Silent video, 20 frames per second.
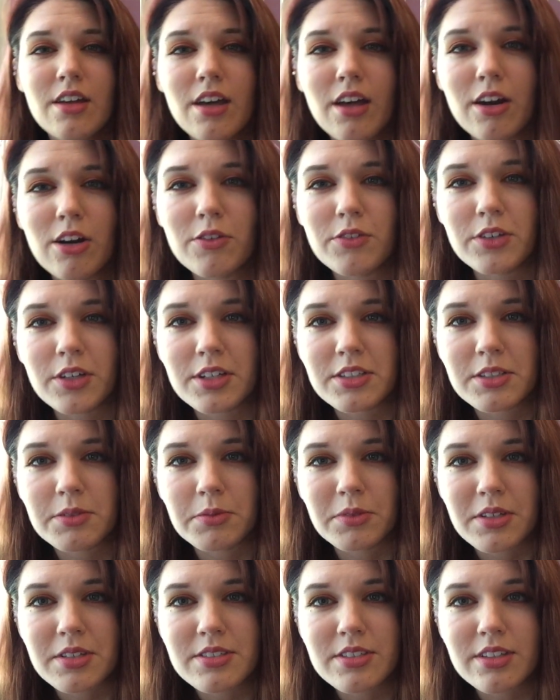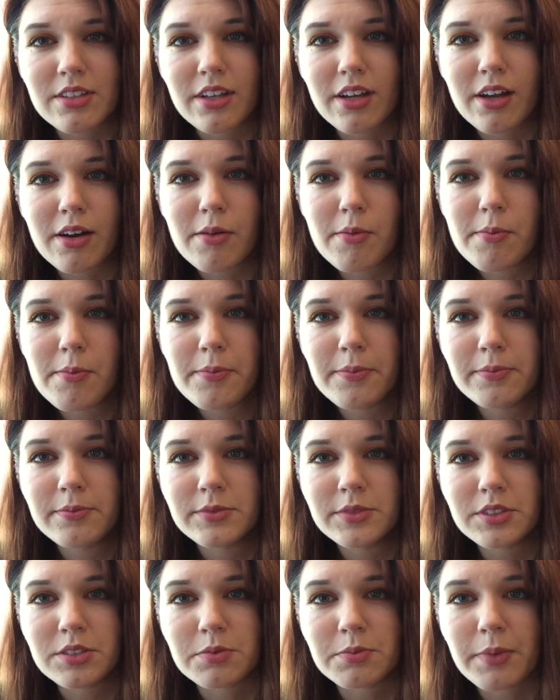I don't know if you guys can really see that.
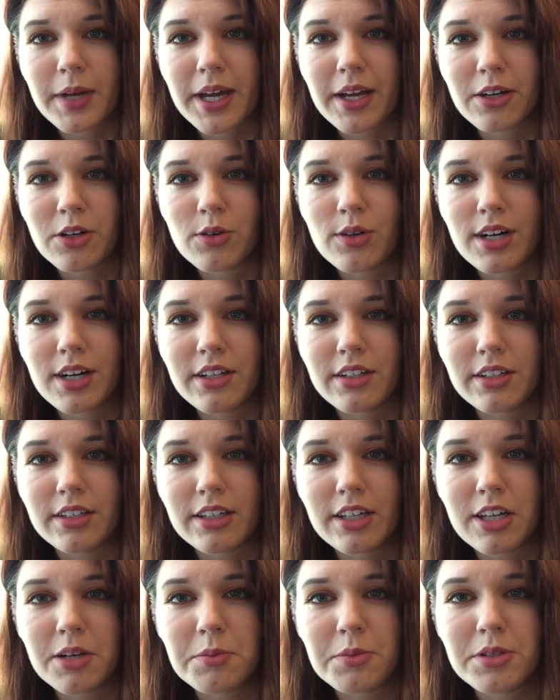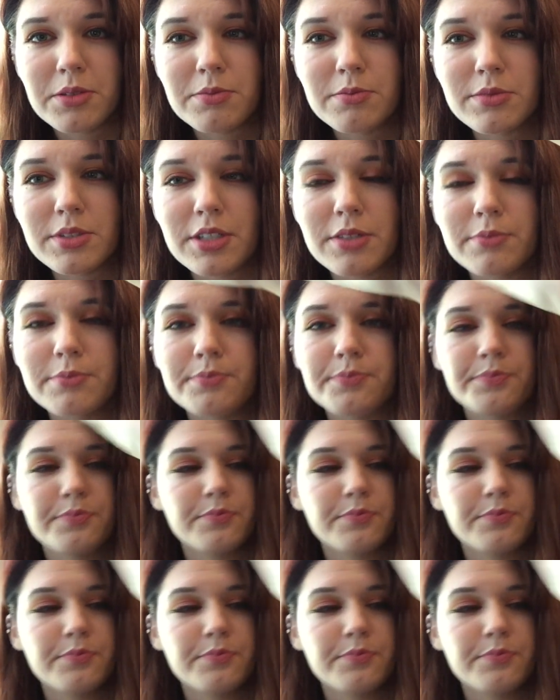This is bad quality camera, so.